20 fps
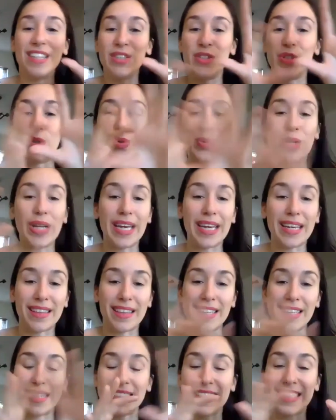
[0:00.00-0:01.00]
do
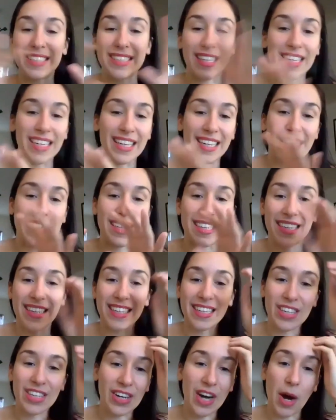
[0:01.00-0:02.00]
like this,
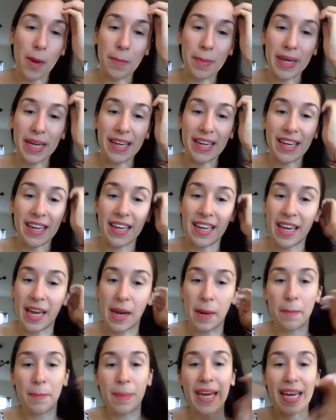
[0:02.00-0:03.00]
like copy
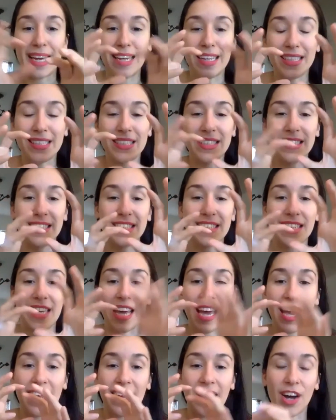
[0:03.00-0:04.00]
and paste
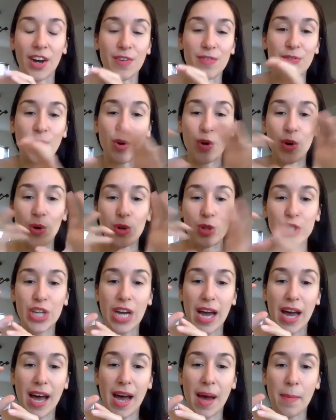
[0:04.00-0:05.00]
on
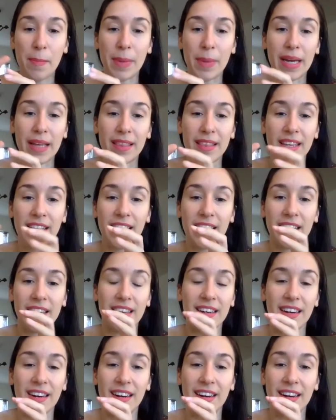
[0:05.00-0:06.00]
Photoshop and
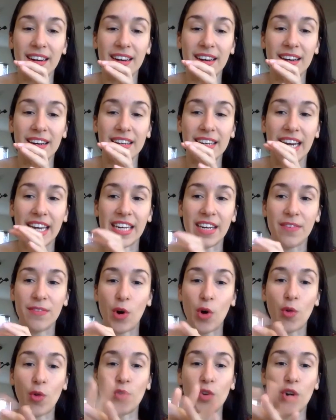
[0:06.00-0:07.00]
like kind of
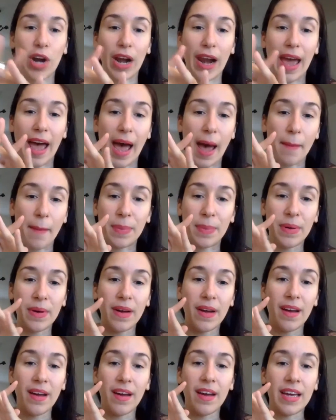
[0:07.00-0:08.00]
overlap
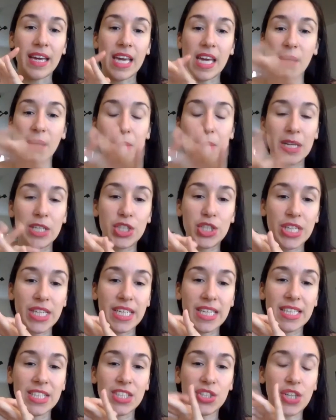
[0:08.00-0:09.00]

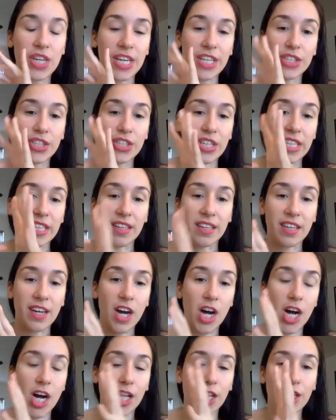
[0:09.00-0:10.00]
images, changing the
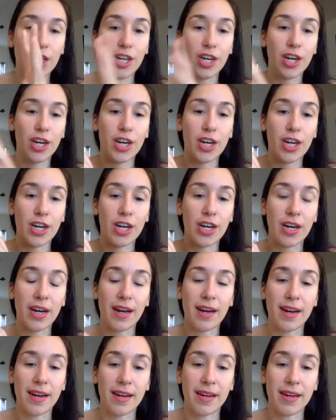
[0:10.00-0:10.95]
color.